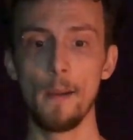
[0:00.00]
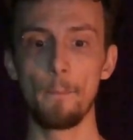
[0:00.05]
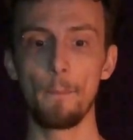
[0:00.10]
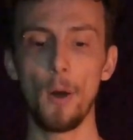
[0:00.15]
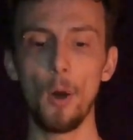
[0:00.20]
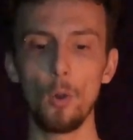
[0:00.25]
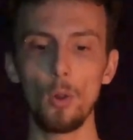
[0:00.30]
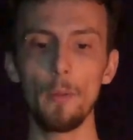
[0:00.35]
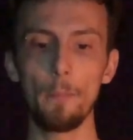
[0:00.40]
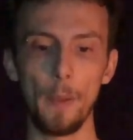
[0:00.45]

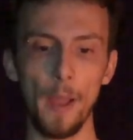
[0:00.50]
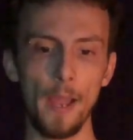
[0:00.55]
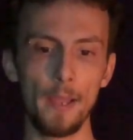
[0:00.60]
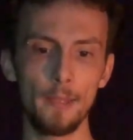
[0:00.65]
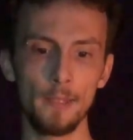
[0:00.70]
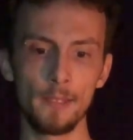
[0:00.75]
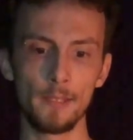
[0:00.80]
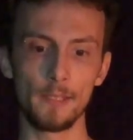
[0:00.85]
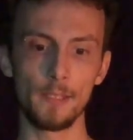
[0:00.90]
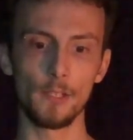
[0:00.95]
Polar
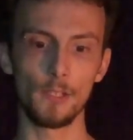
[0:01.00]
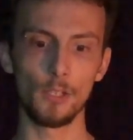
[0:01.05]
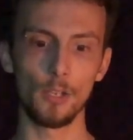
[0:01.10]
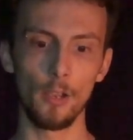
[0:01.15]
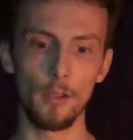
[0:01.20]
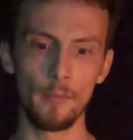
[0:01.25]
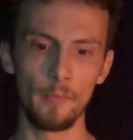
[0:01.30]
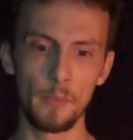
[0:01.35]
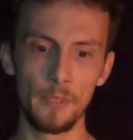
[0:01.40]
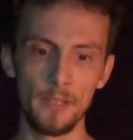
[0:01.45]
patterns
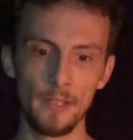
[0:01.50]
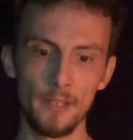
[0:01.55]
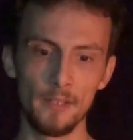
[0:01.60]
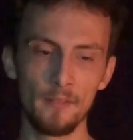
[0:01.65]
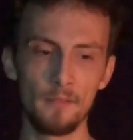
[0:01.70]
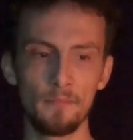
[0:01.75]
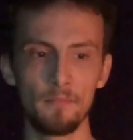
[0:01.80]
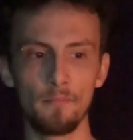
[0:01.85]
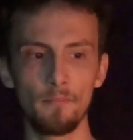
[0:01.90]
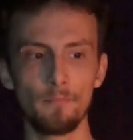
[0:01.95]

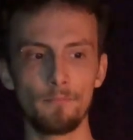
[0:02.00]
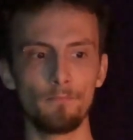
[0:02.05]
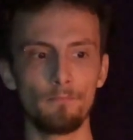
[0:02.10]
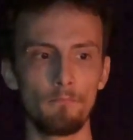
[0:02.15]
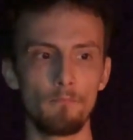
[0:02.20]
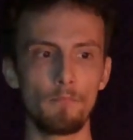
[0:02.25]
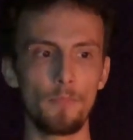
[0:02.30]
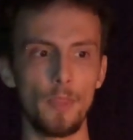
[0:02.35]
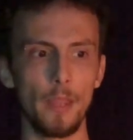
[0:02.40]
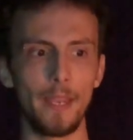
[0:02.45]
determine,
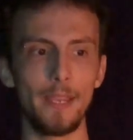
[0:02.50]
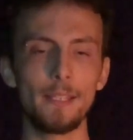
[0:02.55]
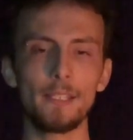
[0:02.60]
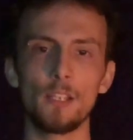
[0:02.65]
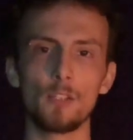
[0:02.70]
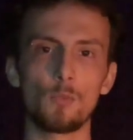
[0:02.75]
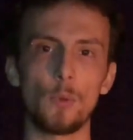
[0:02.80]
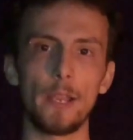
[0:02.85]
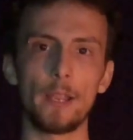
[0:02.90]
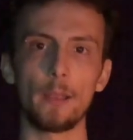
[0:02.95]
the
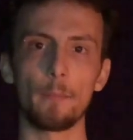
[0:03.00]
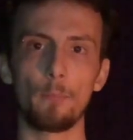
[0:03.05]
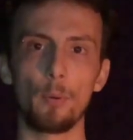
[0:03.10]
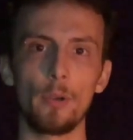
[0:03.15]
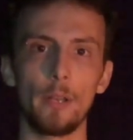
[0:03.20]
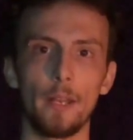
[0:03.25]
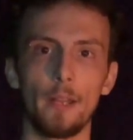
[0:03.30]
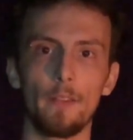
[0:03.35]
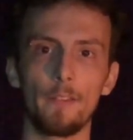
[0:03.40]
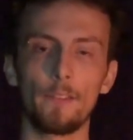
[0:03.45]
easiest way I could
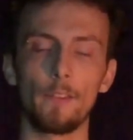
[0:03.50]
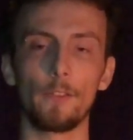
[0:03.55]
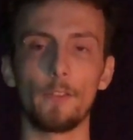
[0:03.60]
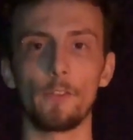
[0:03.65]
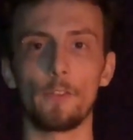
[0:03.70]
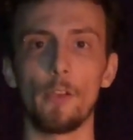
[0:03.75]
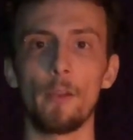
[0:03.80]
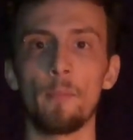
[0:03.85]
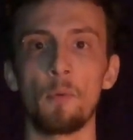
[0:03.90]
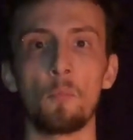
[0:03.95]
put it is to
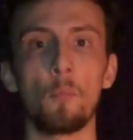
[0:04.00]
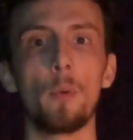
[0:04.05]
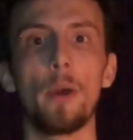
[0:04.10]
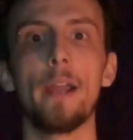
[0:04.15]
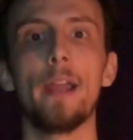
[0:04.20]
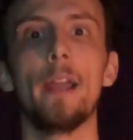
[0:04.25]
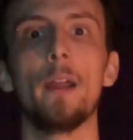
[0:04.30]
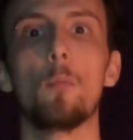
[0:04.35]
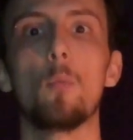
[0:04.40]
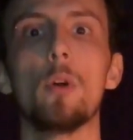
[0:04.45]
determine
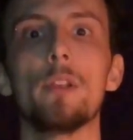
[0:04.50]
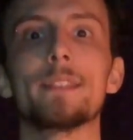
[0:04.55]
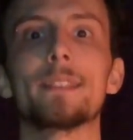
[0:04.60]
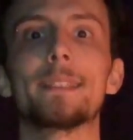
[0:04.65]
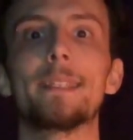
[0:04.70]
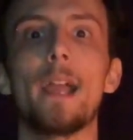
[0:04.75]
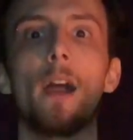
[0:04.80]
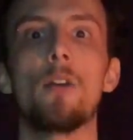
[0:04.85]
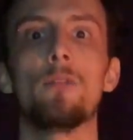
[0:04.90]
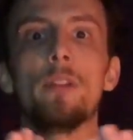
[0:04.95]
what
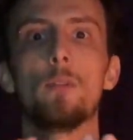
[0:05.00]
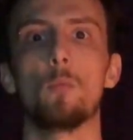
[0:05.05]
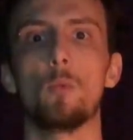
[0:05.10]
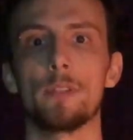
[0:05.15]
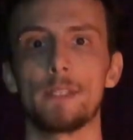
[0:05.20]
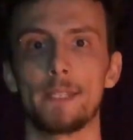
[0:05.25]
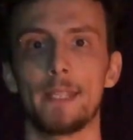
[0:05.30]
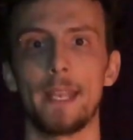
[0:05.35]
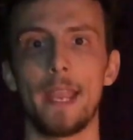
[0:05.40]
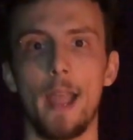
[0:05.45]
sound it
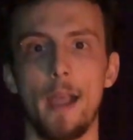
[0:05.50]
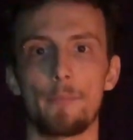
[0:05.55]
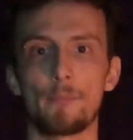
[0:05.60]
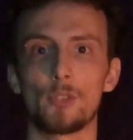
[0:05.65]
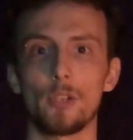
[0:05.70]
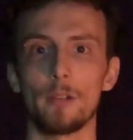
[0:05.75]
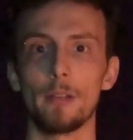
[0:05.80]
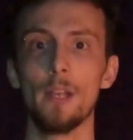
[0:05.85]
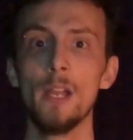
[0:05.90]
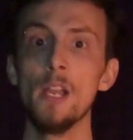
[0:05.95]
wants to
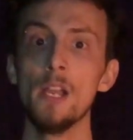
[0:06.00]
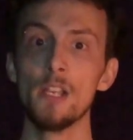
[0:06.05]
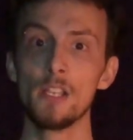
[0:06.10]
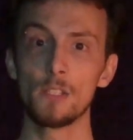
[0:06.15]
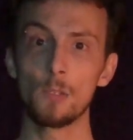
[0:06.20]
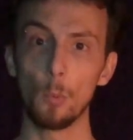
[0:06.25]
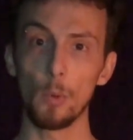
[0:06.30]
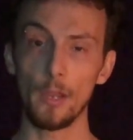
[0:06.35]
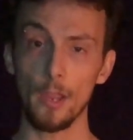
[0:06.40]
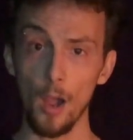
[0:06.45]
capture.
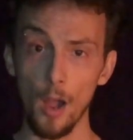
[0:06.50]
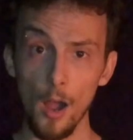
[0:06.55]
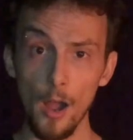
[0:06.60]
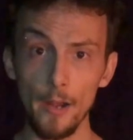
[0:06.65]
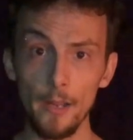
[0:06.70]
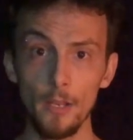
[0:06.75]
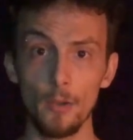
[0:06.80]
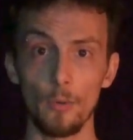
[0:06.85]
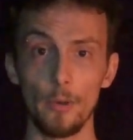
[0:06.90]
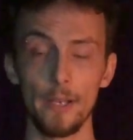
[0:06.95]
So a
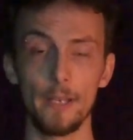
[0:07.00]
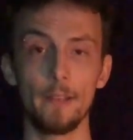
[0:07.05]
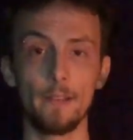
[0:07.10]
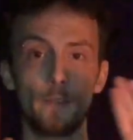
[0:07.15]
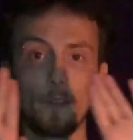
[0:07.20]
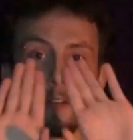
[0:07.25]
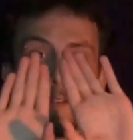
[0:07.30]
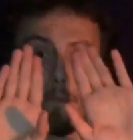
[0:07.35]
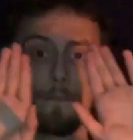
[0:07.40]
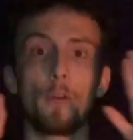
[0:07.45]
cardioid
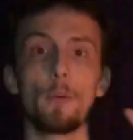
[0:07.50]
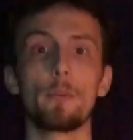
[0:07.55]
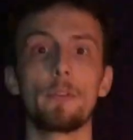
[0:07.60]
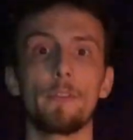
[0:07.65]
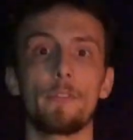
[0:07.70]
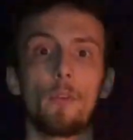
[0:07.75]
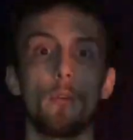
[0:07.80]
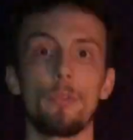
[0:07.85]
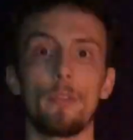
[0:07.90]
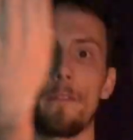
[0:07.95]
is going to
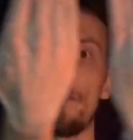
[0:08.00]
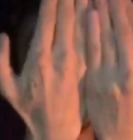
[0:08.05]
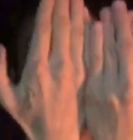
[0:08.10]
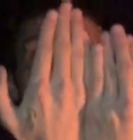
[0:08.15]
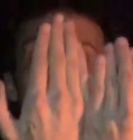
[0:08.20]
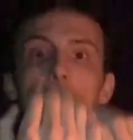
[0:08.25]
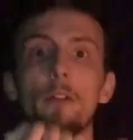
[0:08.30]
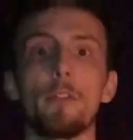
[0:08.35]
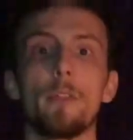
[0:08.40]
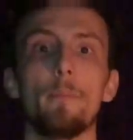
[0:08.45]
focus on the
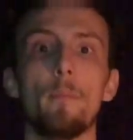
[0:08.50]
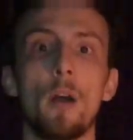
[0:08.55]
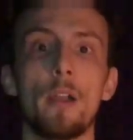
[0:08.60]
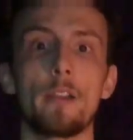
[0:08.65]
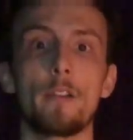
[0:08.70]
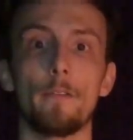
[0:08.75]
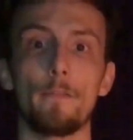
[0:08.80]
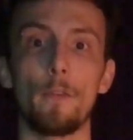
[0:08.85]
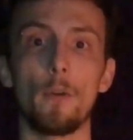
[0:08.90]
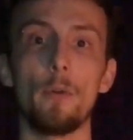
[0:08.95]
front of the
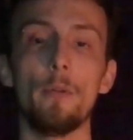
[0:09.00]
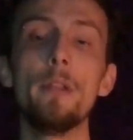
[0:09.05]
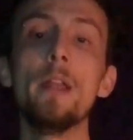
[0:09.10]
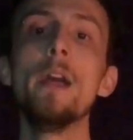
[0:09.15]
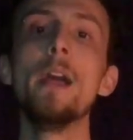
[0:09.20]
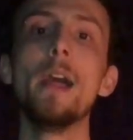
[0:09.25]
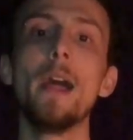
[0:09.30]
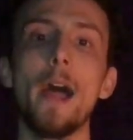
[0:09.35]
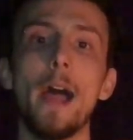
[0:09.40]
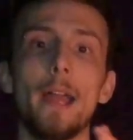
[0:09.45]
microphone
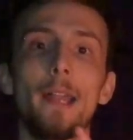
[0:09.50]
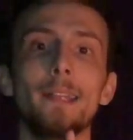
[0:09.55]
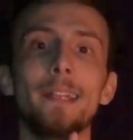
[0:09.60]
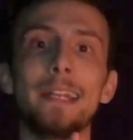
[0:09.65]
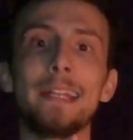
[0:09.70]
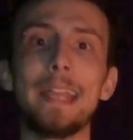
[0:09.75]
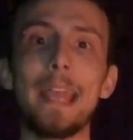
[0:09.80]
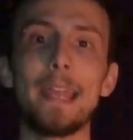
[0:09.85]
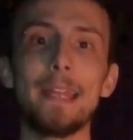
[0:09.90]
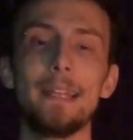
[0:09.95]
and
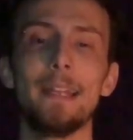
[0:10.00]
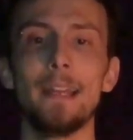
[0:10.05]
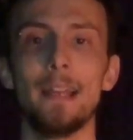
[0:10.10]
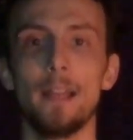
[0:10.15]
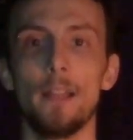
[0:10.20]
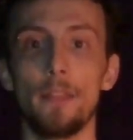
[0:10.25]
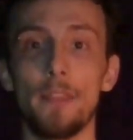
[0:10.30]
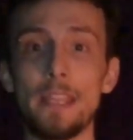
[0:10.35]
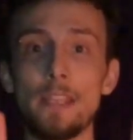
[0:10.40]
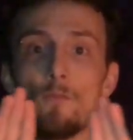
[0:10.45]
negate
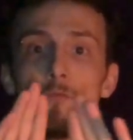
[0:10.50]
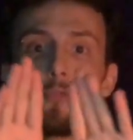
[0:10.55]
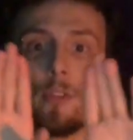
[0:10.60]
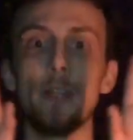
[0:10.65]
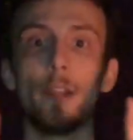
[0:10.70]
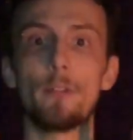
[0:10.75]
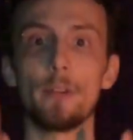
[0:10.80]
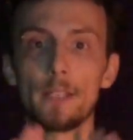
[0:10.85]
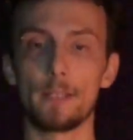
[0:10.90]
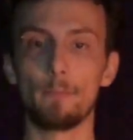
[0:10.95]
the
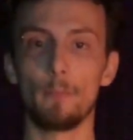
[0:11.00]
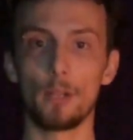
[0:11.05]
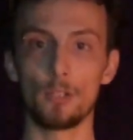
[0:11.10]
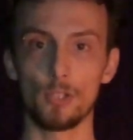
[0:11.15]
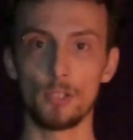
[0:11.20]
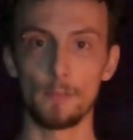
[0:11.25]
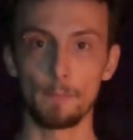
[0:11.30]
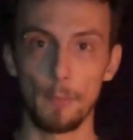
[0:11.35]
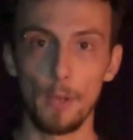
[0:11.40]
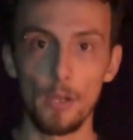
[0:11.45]
rear as
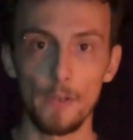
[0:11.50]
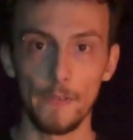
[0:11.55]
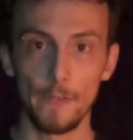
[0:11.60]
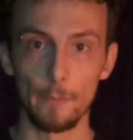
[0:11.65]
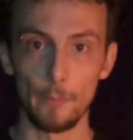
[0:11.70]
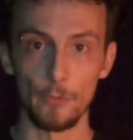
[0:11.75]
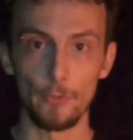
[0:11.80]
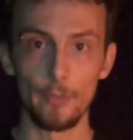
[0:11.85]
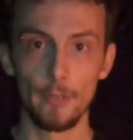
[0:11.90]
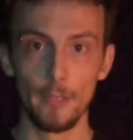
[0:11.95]
much as
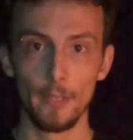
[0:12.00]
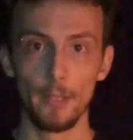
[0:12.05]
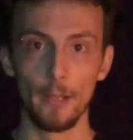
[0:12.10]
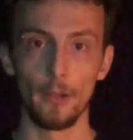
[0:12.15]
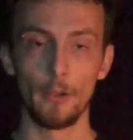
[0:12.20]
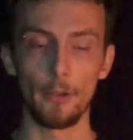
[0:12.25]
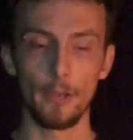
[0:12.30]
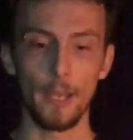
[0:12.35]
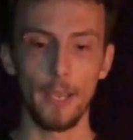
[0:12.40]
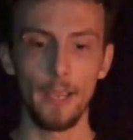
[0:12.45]
possible,
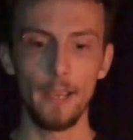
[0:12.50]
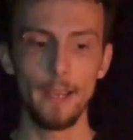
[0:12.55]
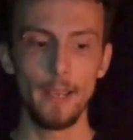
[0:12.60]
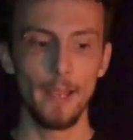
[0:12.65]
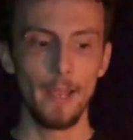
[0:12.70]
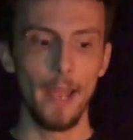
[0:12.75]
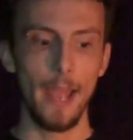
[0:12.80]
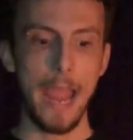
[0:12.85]
okay?